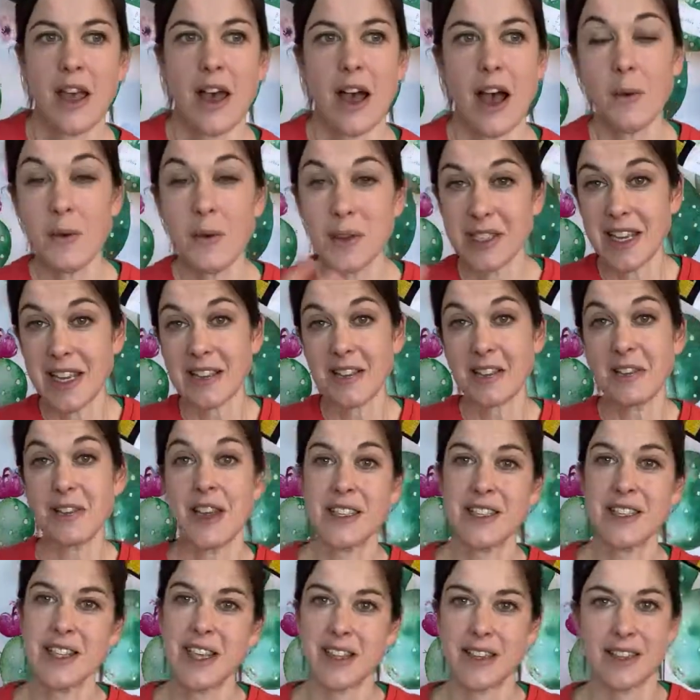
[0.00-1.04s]
I will send you
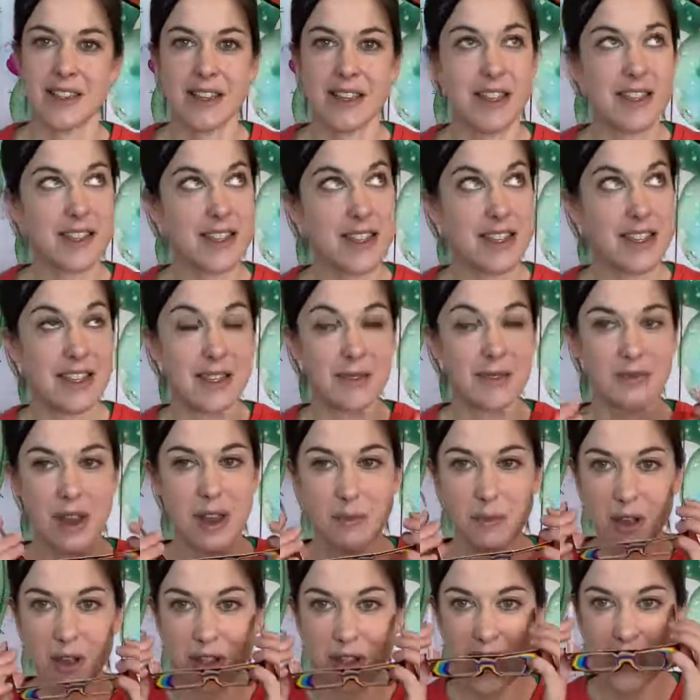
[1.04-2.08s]
nice things. I'll send you some
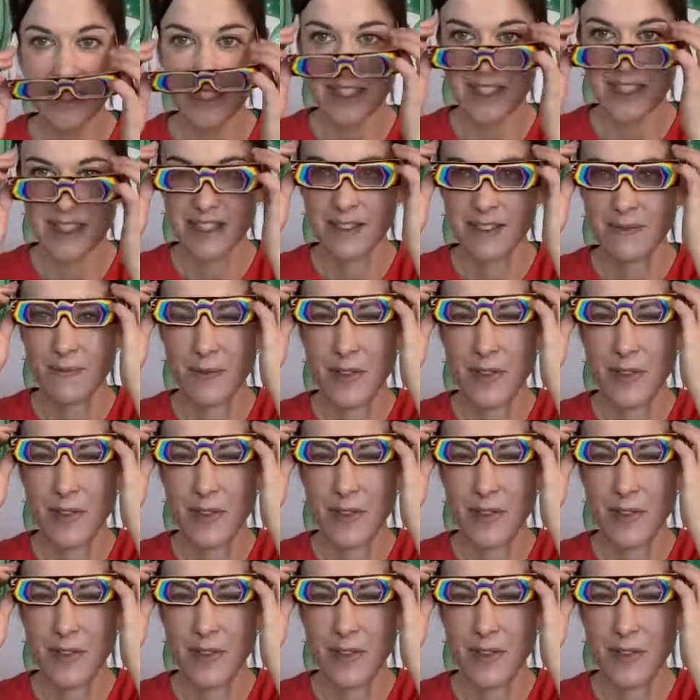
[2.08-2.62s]
rainbow glasses